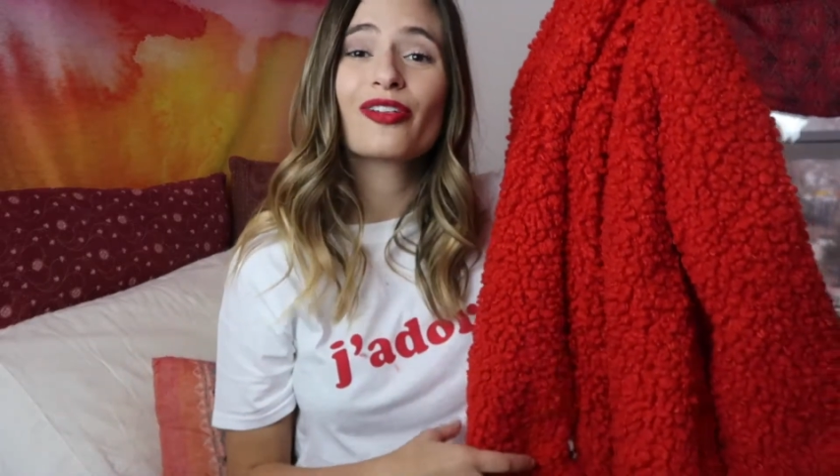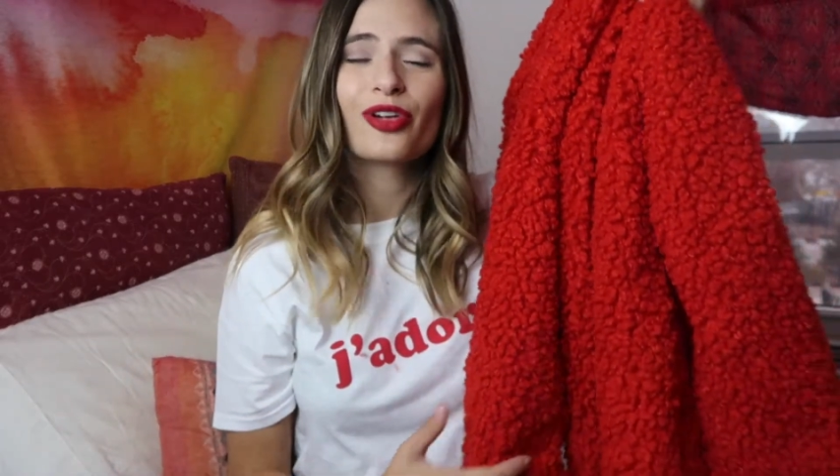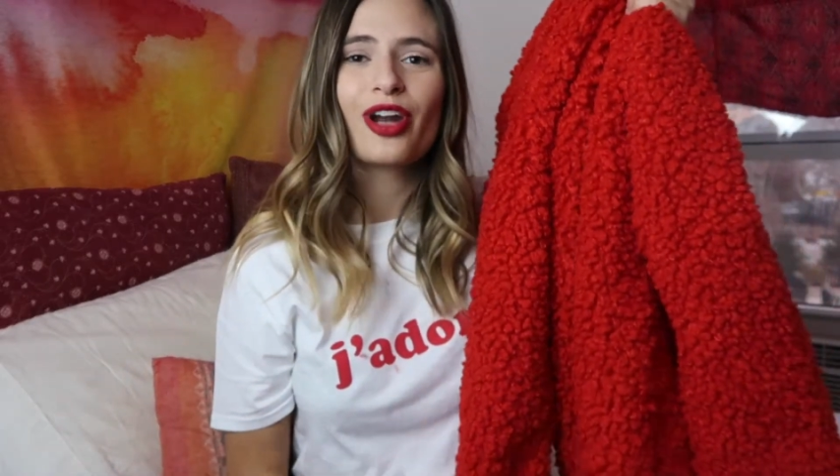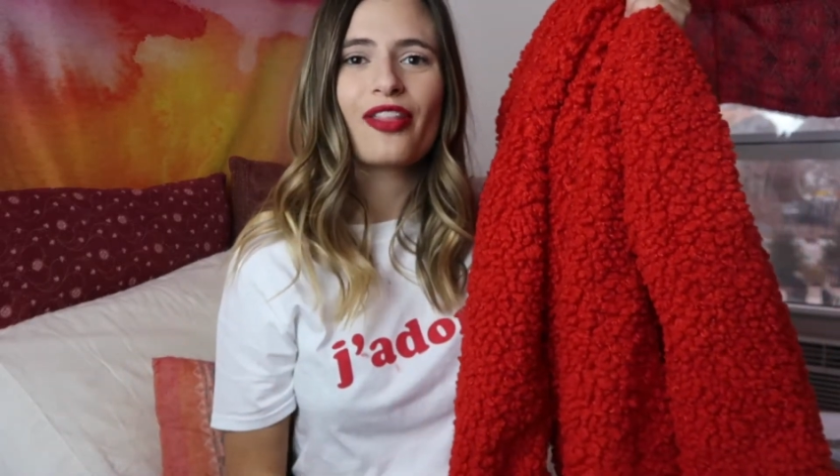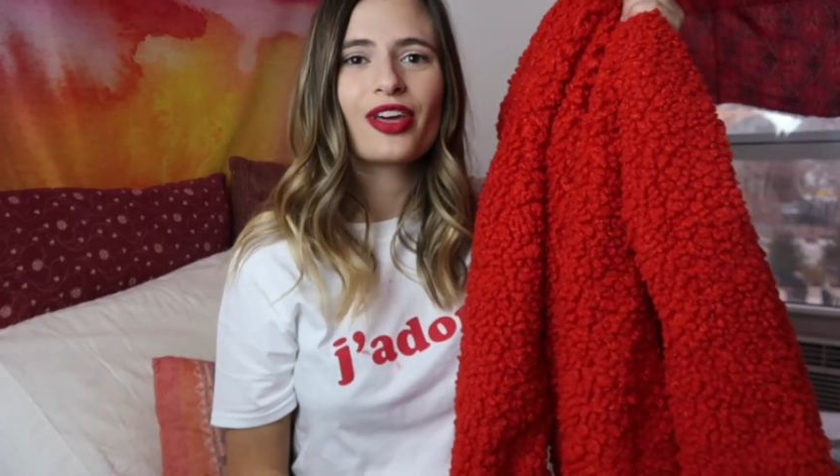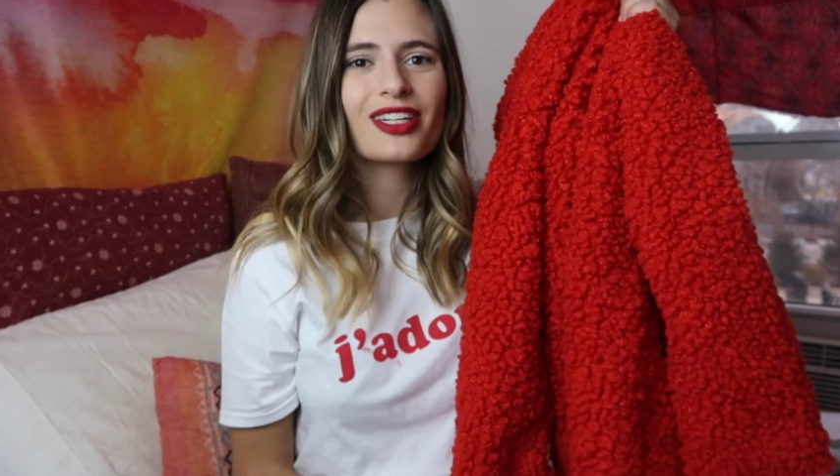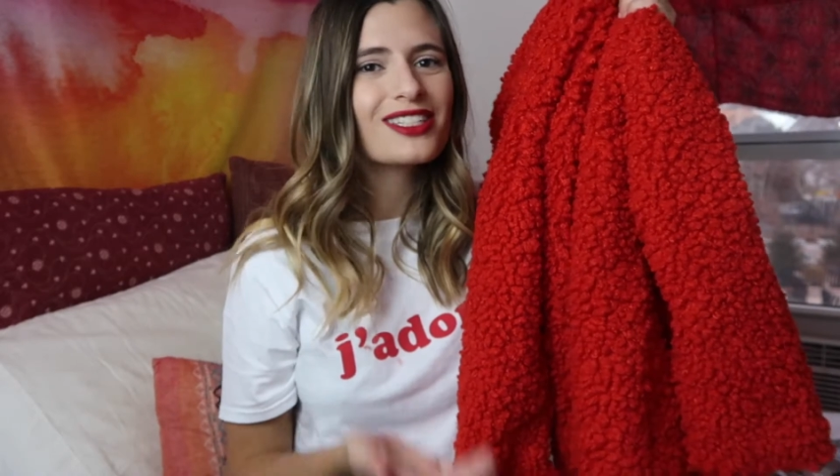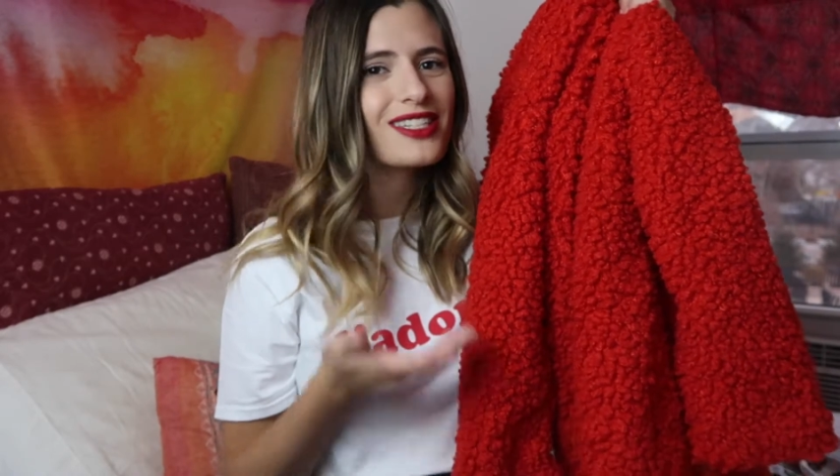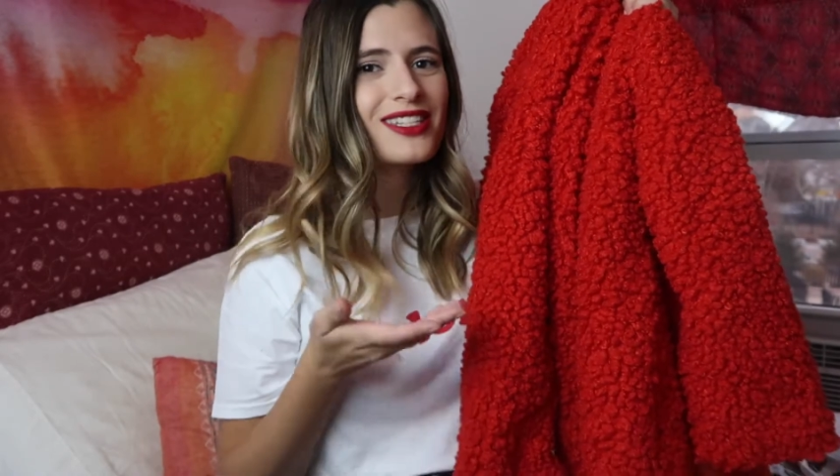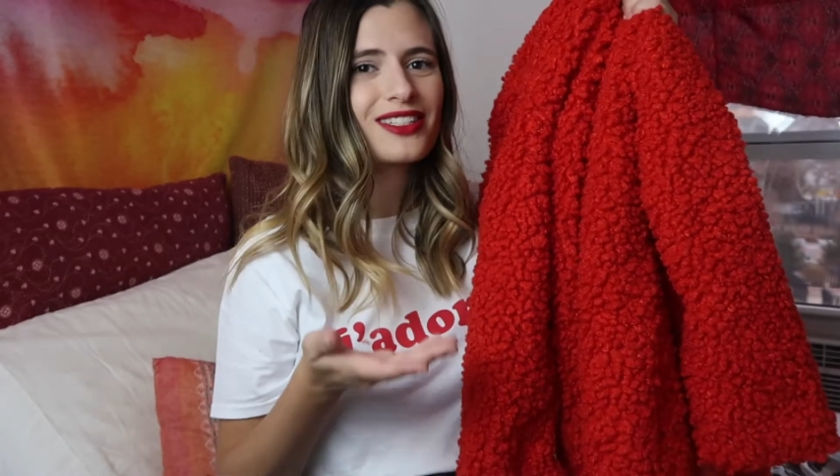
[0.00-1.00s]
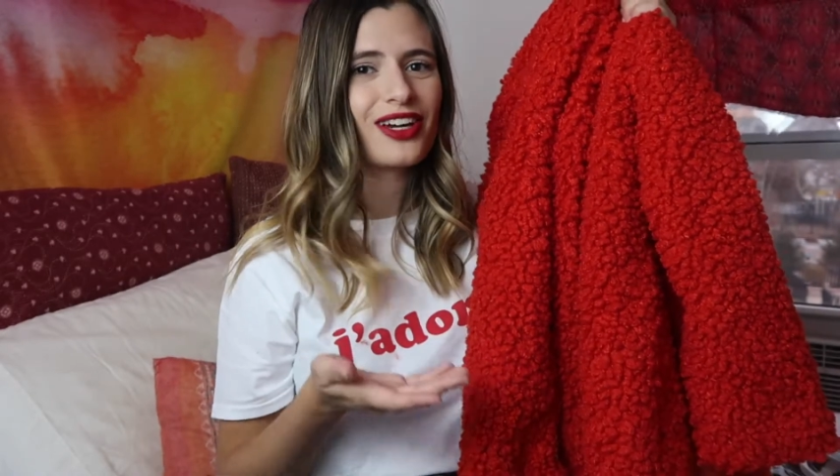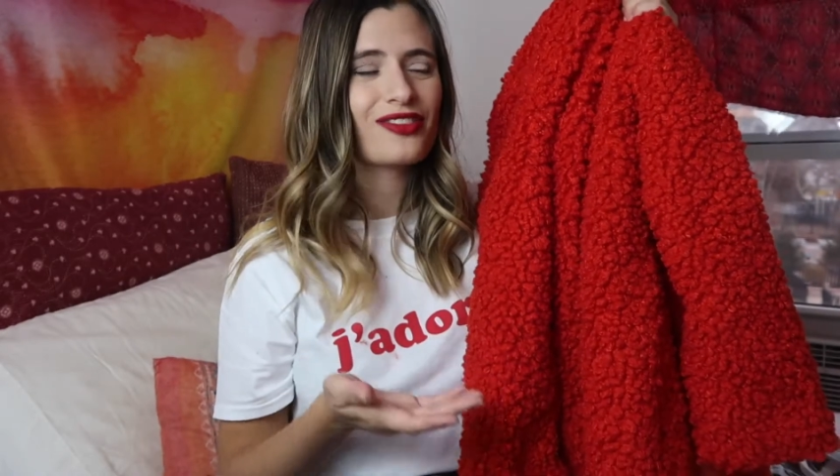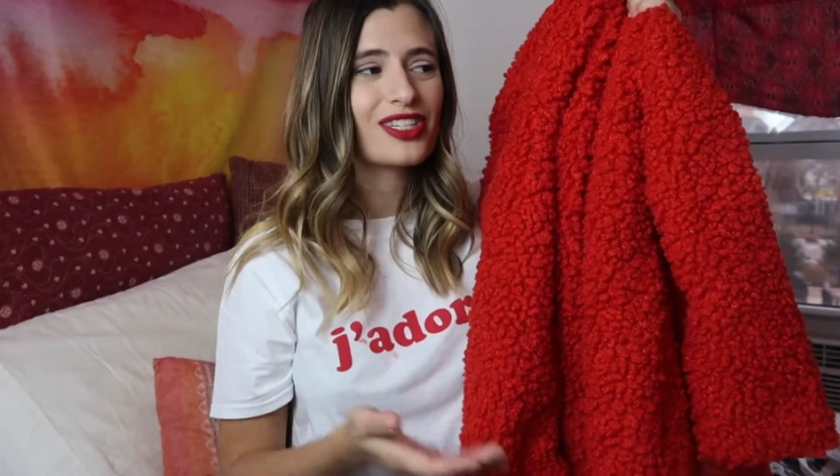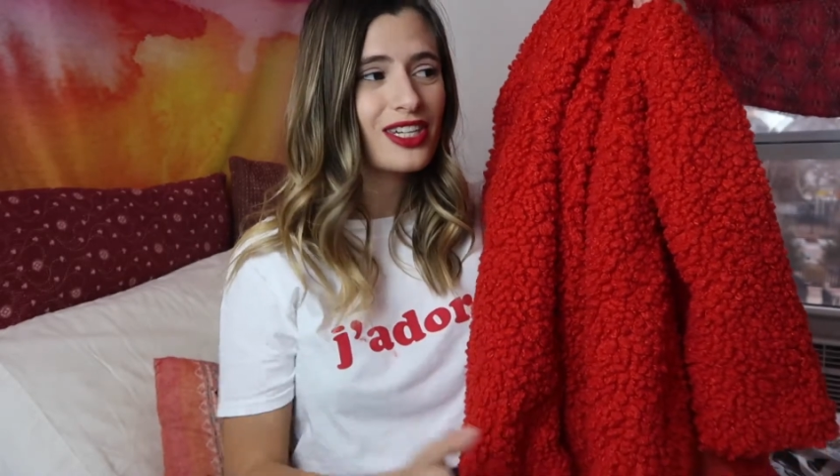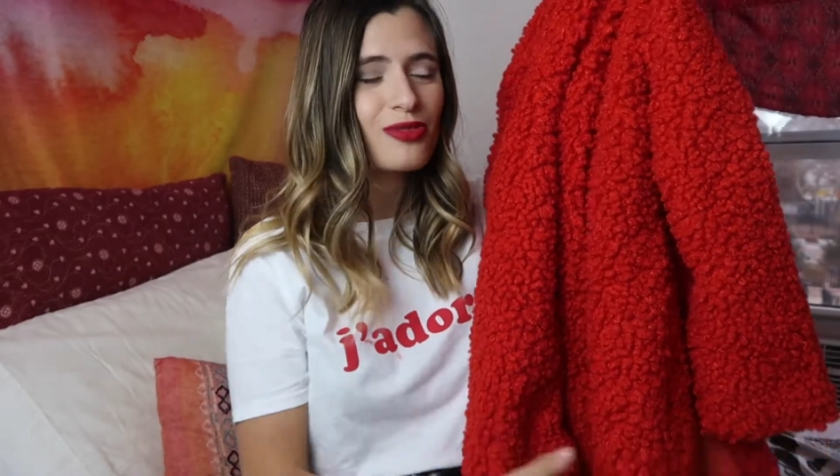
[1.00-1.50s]
if you're not that into this kind
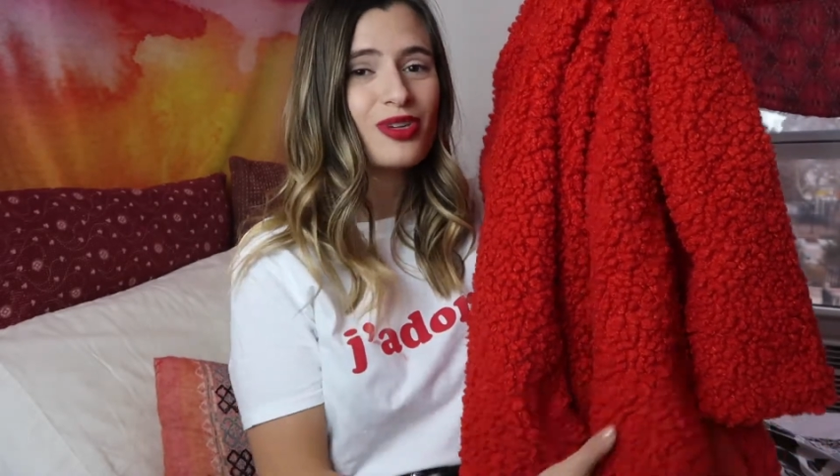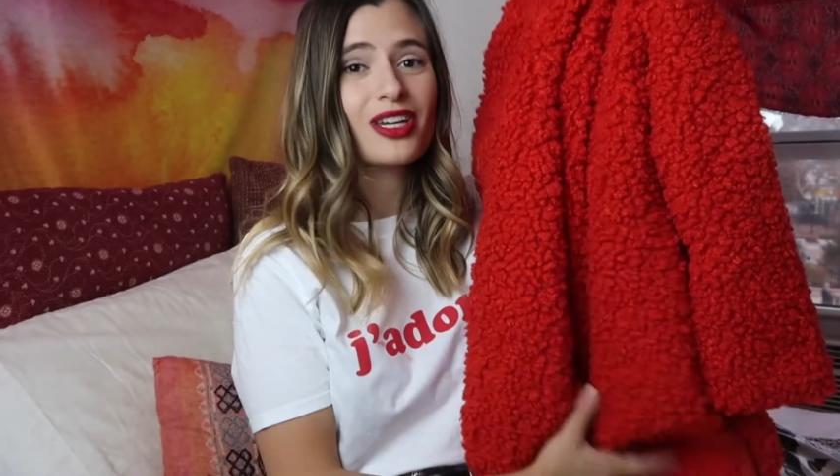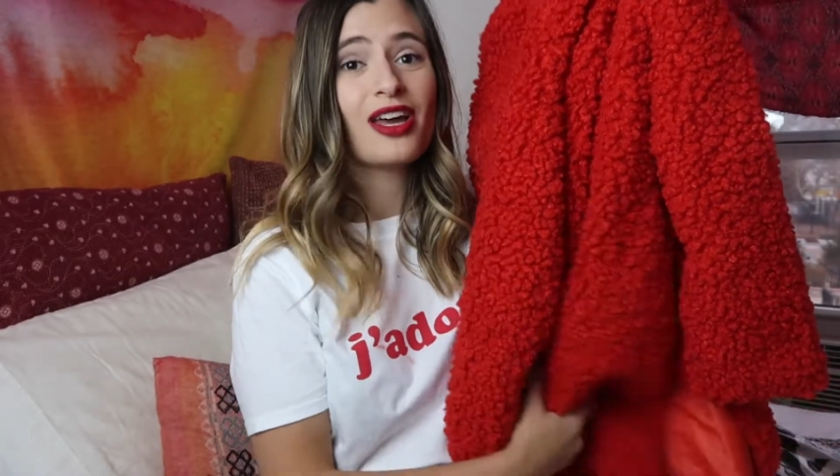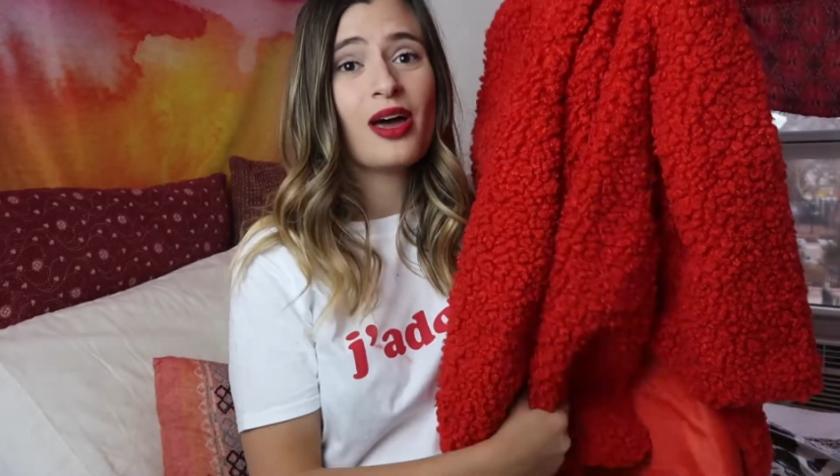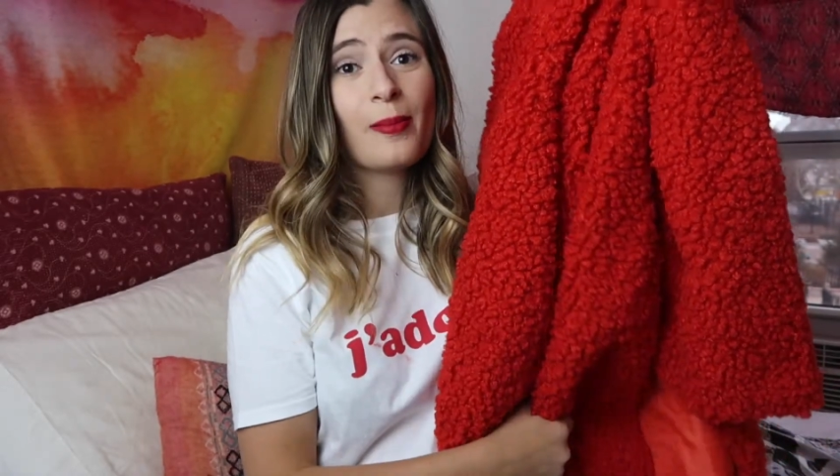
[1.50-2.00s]
of statement.